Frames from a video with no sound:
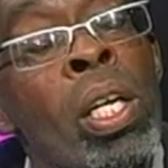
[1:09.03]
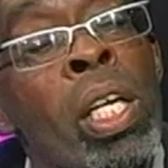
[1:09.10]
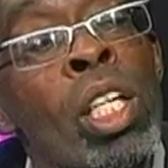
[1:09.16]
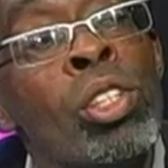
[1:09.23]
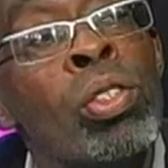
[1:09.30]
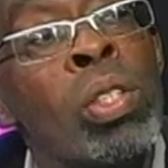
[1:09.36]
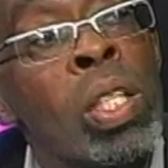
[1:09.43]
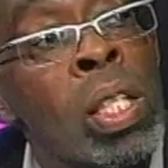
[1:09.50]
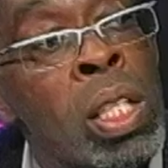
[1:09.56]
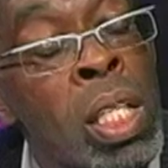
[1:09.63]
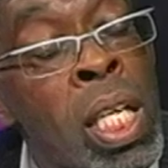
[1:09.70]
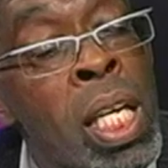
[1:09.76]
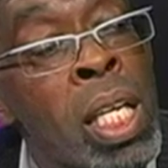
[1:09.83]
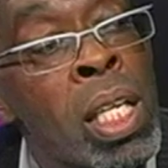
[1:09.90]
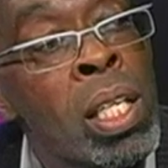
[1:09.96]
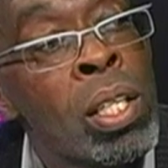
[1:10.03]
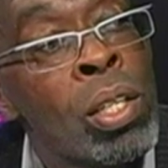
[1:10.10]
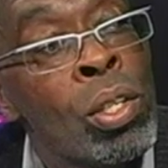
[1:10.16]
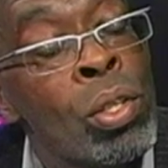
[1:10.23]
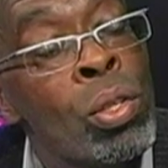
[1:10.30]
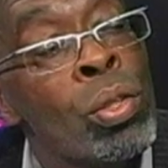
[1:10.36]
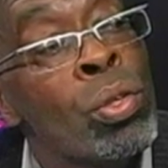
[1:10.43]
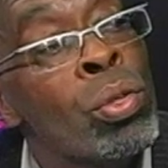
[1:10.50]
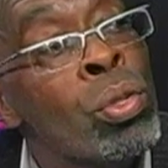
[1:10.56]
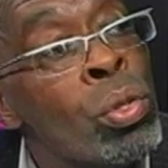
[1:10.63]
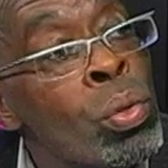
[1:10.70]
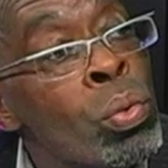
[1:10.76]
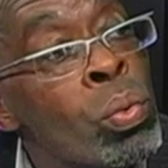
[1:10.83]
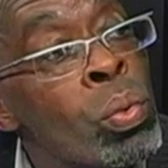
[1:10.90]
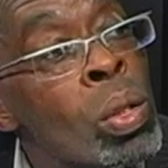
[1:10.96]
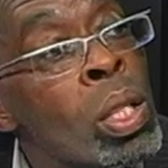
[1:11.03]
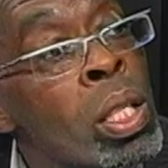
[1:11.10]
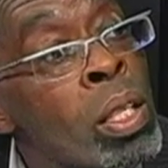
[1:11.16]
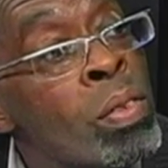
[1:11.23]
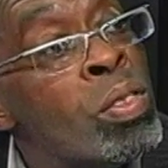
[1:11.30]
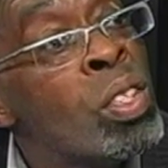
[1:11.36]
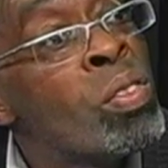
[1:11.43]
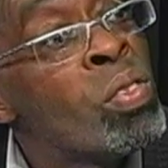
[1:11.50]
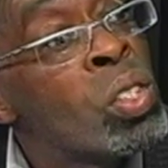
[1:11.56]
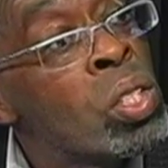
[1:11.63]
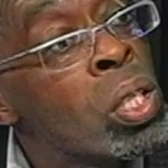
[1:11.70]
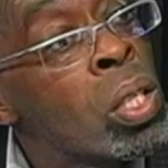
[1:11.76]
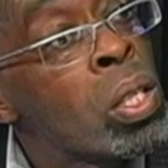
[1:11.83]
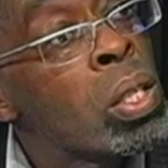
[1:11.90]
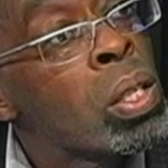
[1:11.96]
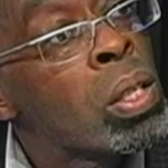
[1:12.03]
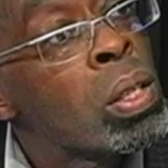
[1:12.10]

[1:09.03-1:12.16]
Interesting thing, Newt lives in Virginia.